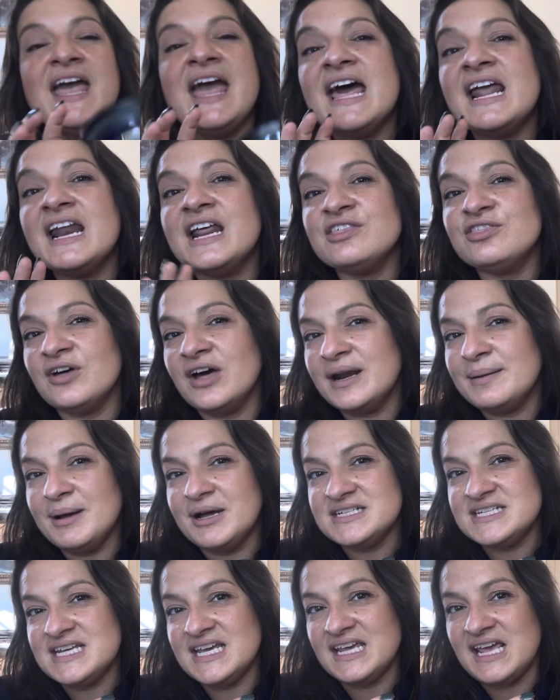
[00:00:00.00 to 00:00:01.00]
and I thought
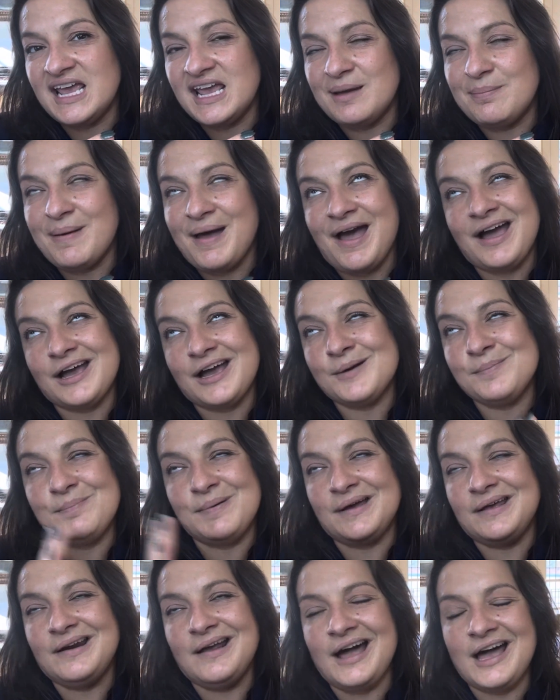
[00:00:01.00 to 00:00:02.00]
about taking it back,
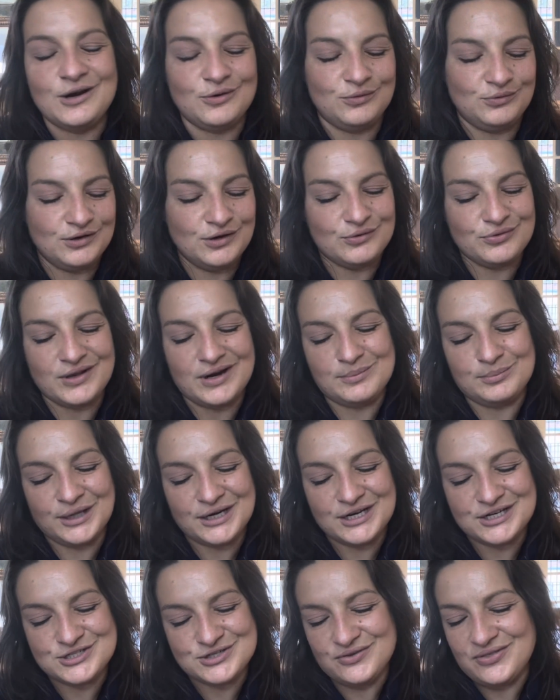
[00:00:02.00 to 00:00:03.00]
but I don't know that I'm going
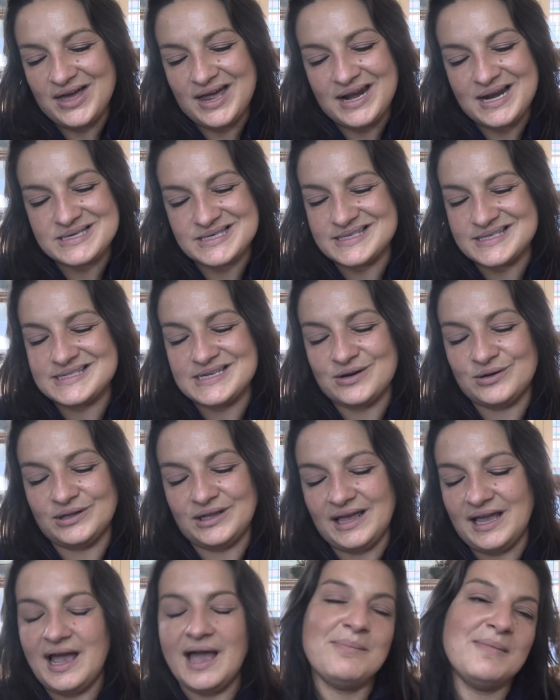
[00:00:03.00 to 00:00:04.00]
to do that
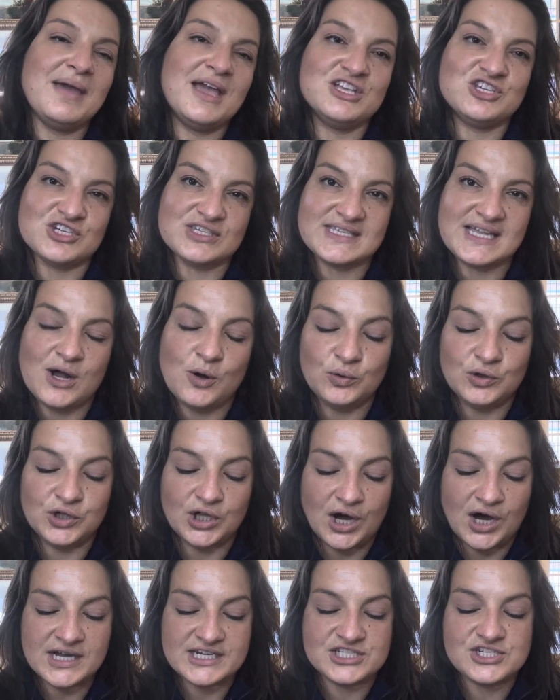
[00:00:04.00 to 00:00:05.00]
necessarily. I may just hold
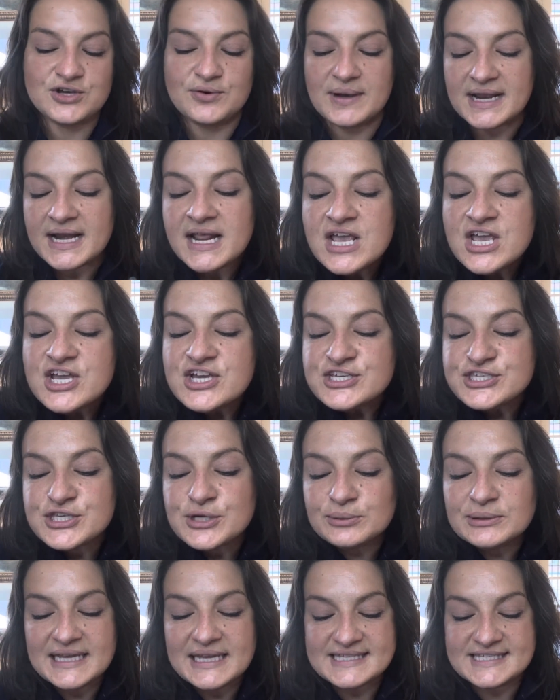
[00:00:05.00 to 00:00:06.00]
on to it.
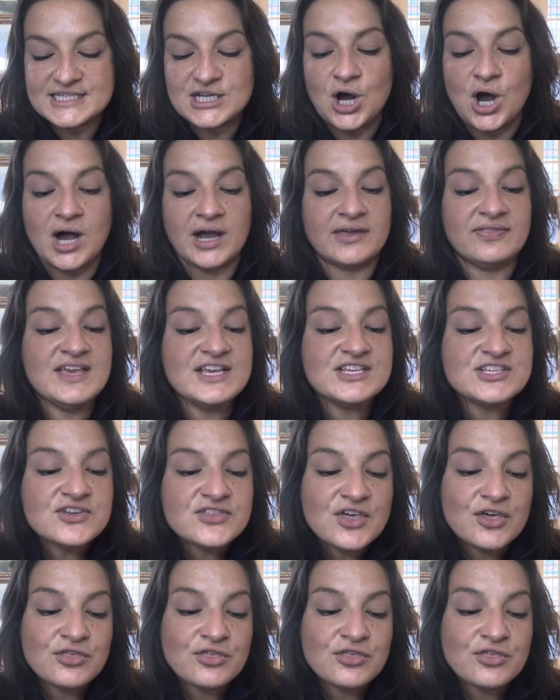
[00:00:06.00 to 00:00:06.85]
So let's talk. These are the